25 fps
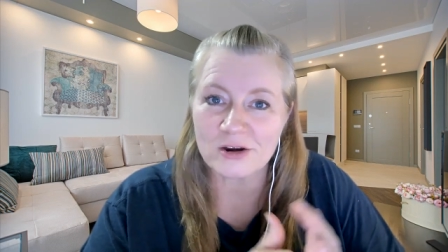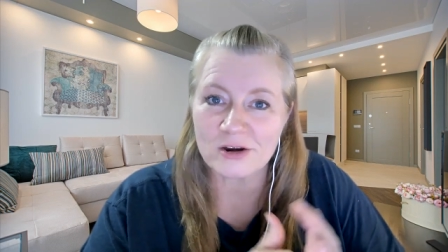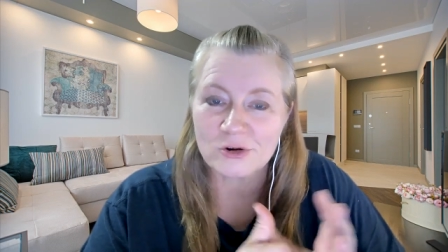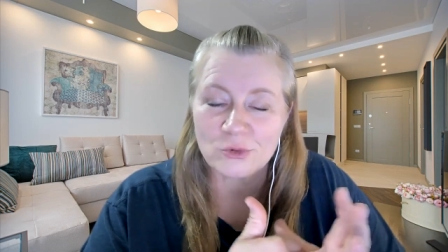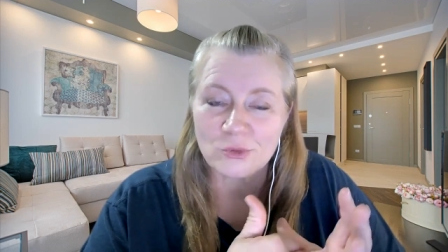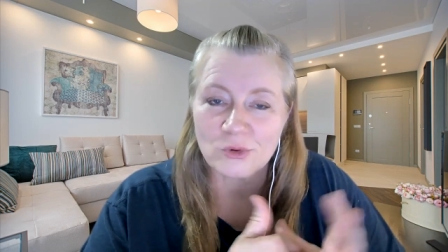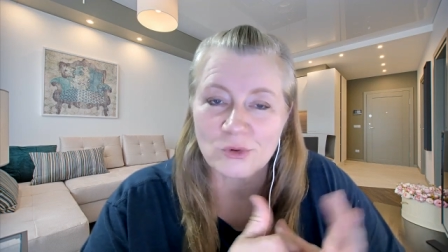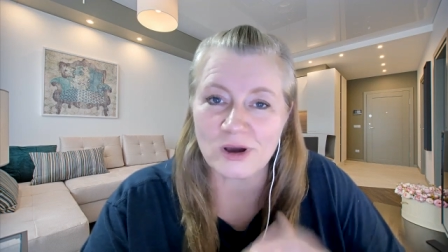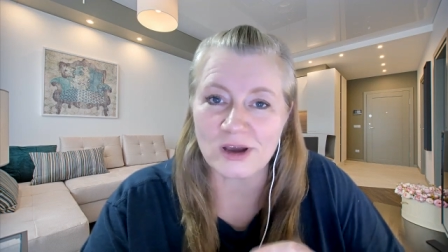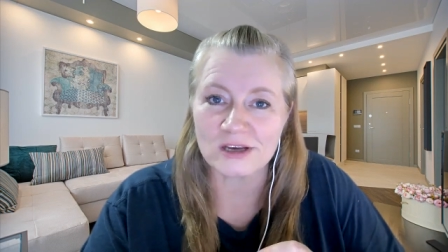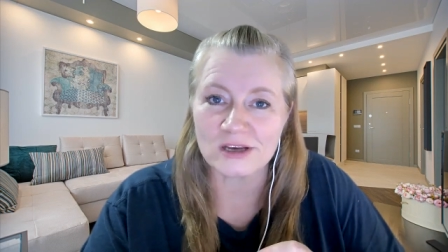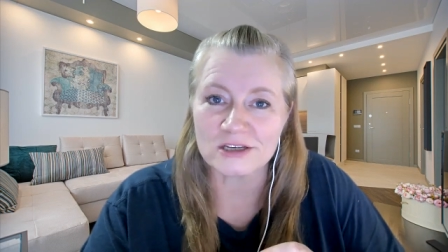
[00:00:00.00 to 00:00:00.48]
I don't
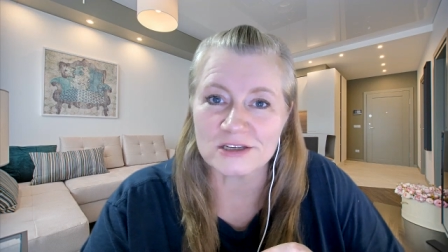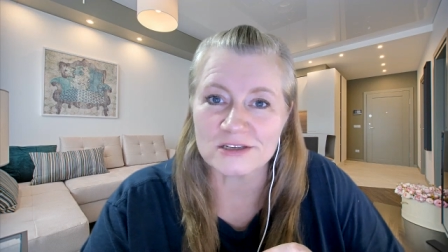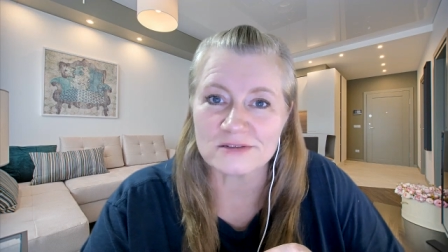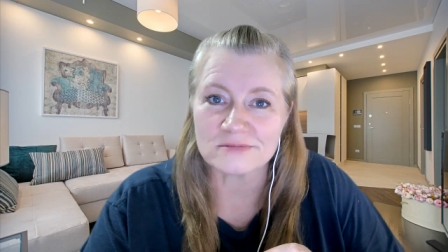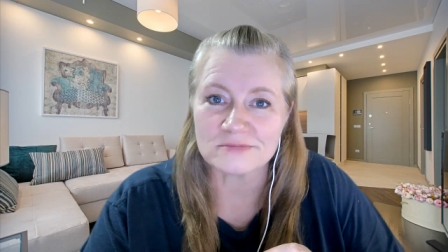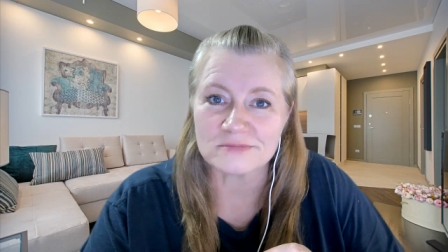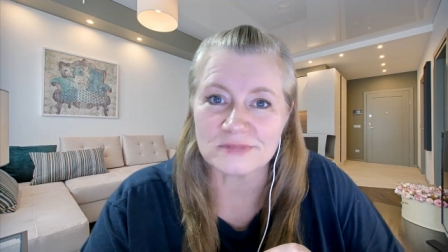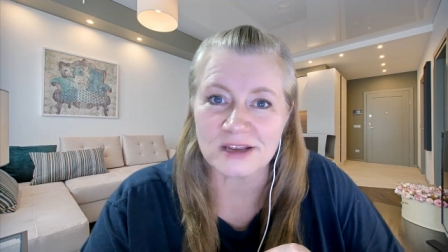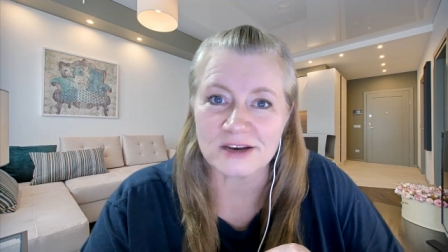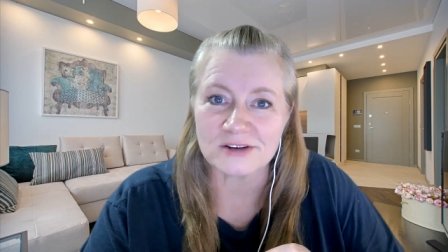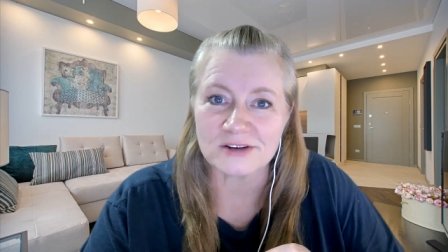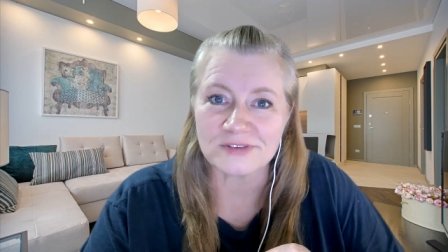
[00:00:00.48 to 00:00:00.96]
know why. i
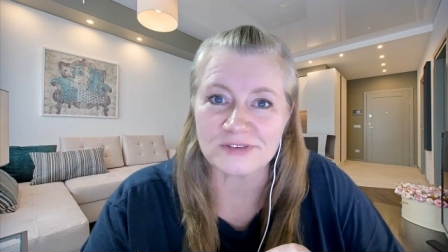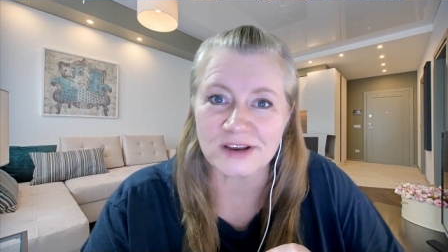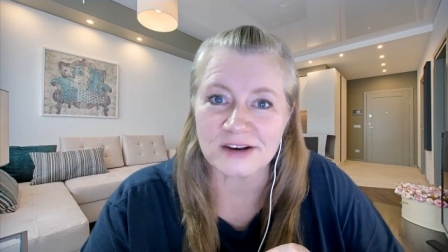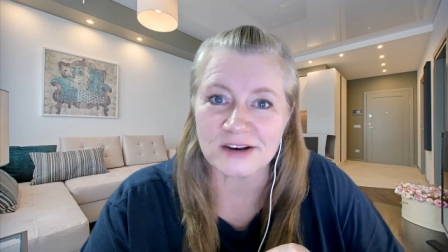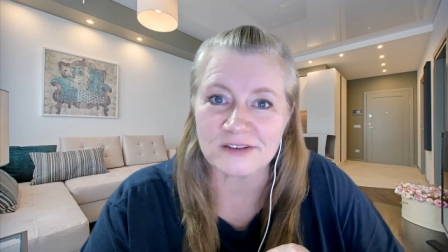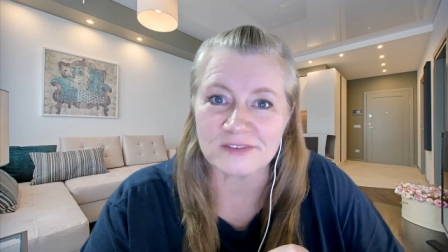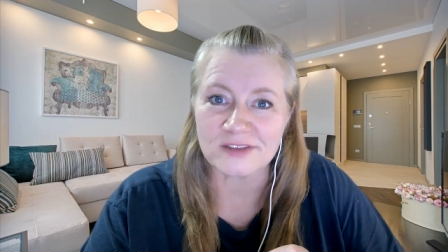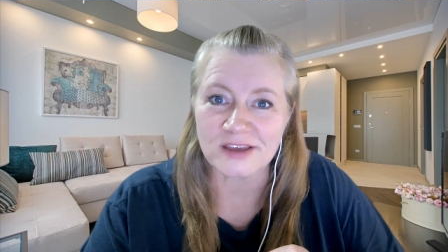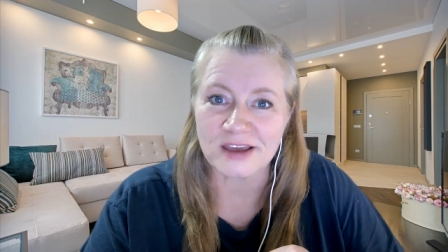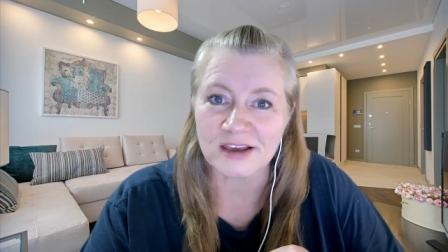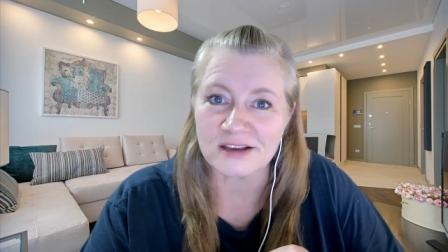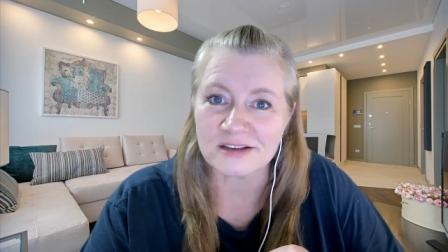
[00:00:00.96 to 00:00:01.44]
just not a fan
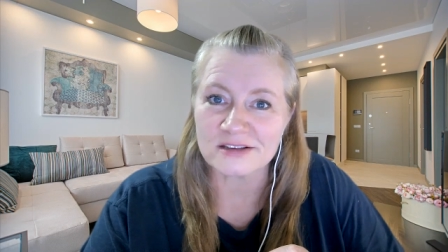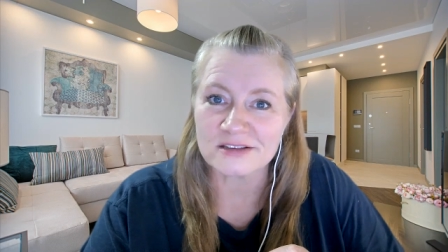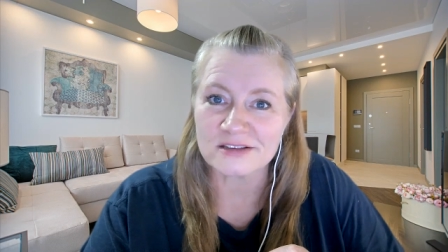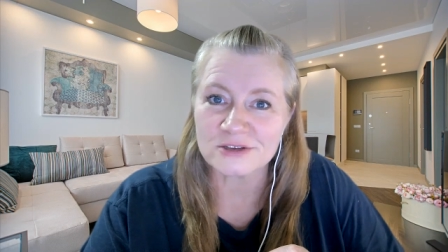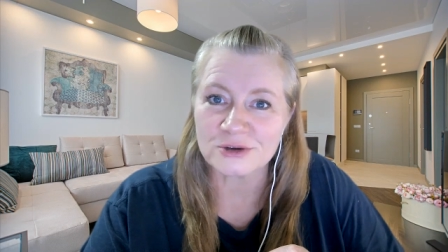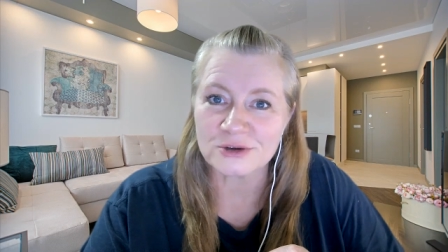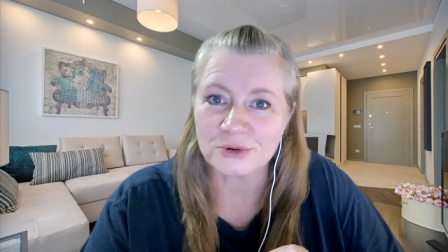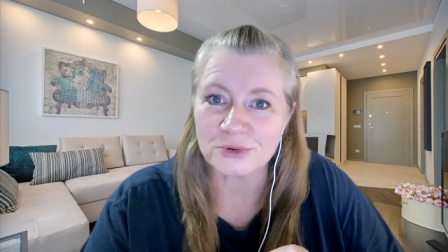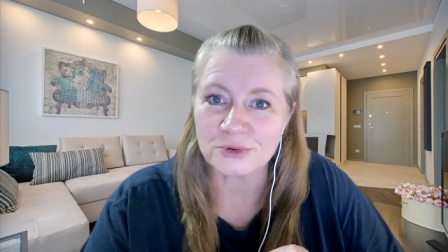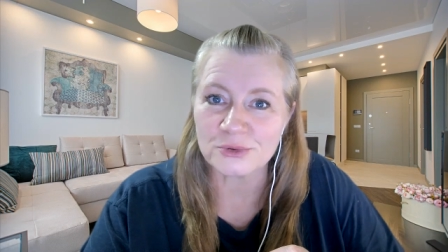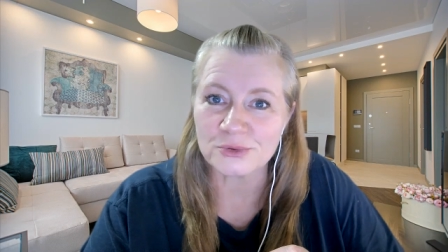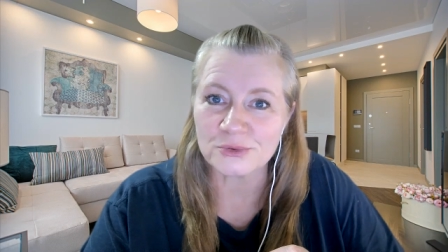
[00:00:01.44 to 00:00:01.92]
of that.
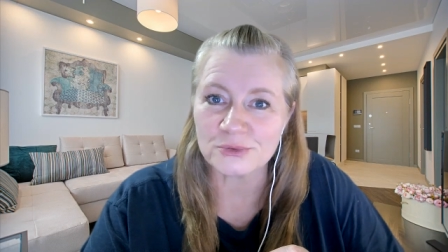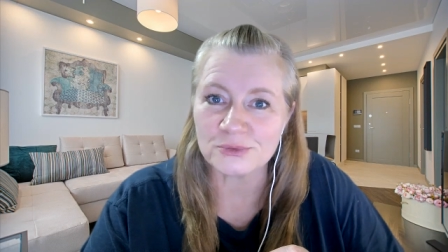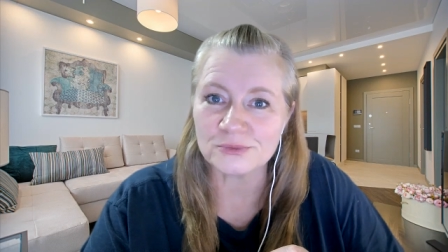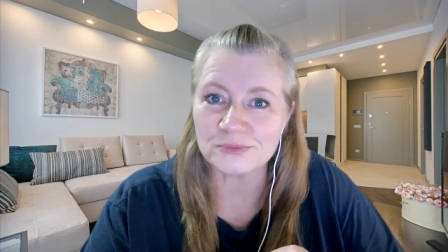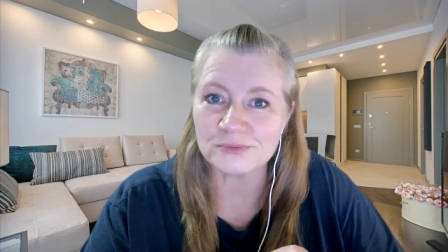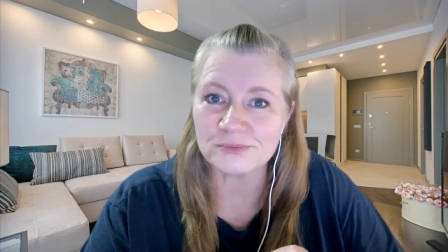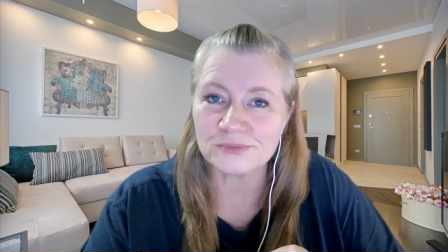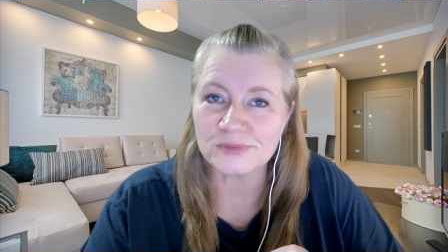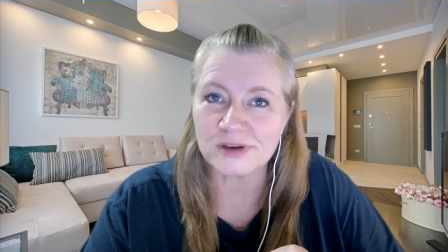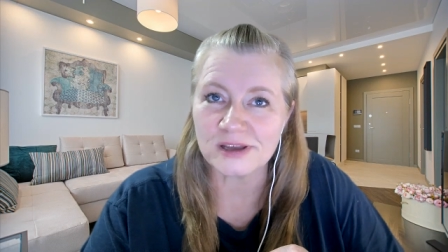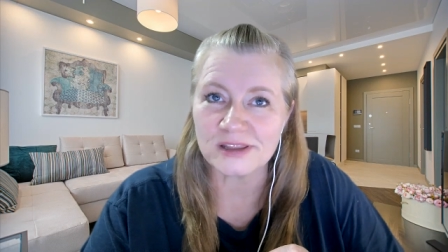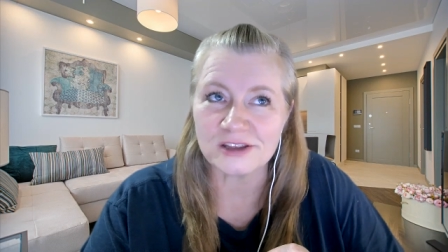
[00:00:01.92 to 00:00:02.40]

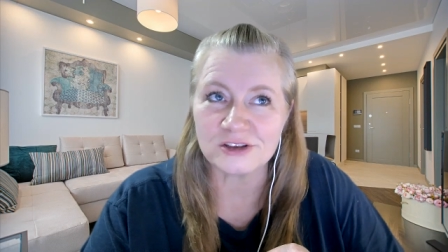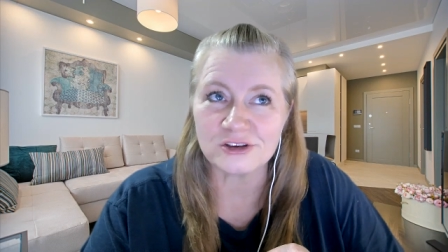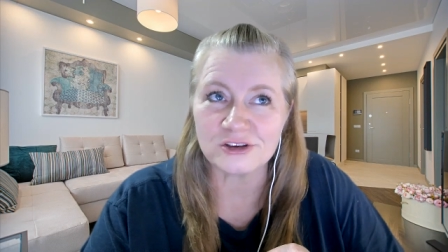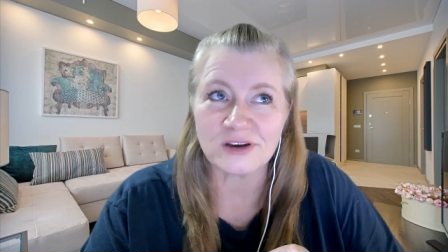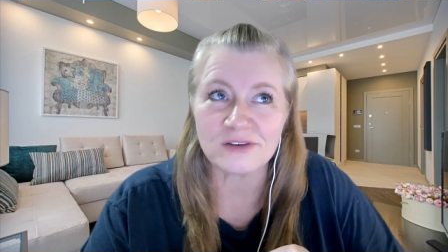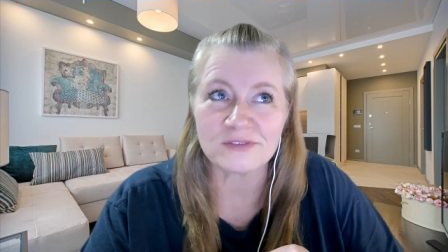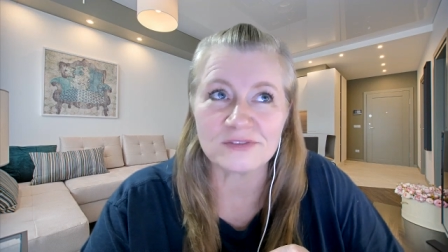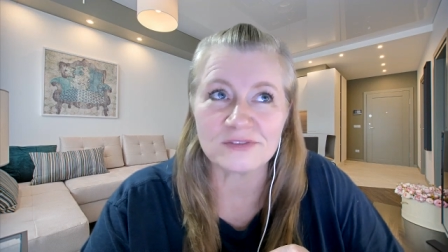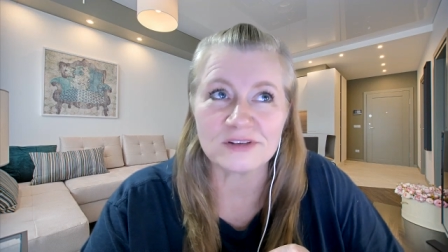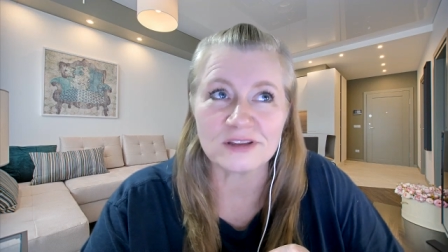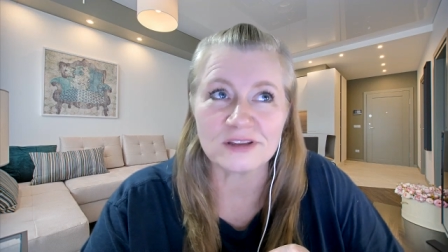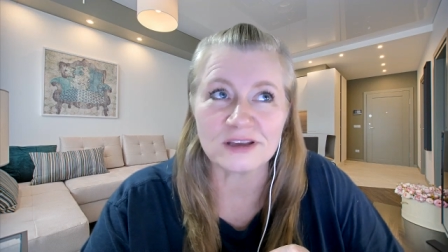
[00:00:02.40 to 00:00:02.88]
So, and then you
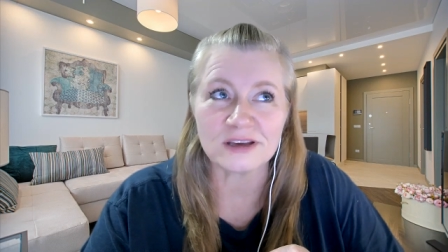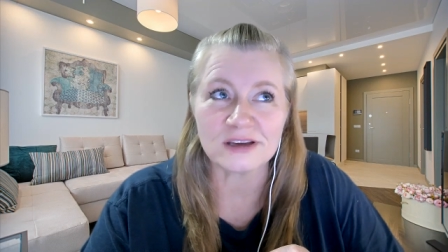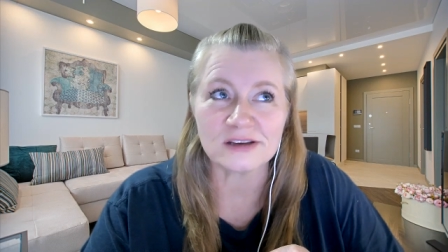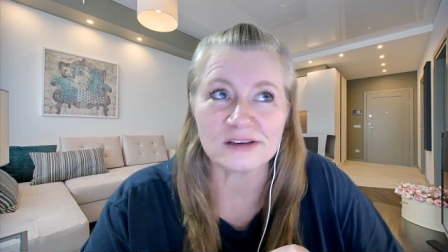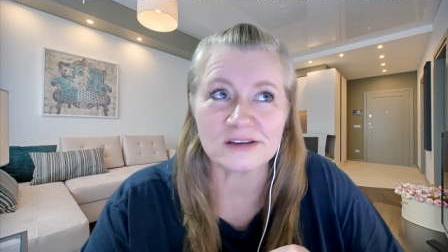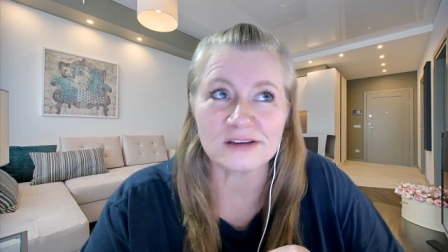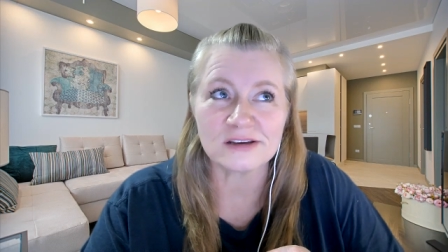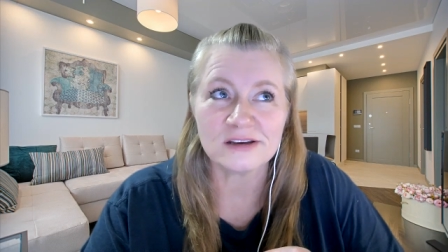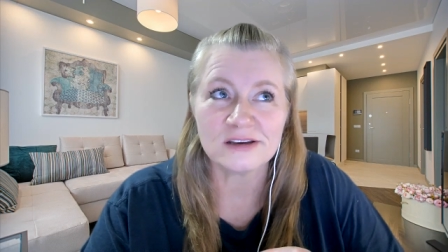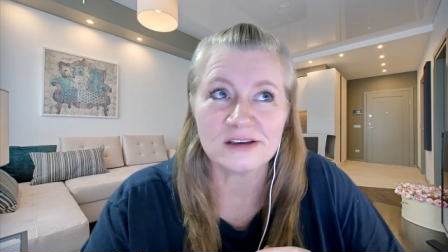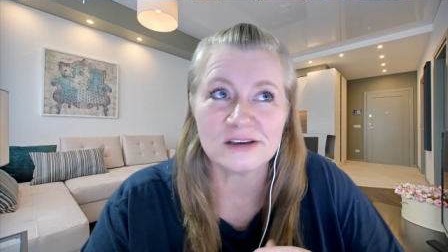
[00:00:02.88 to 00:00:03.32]
have to like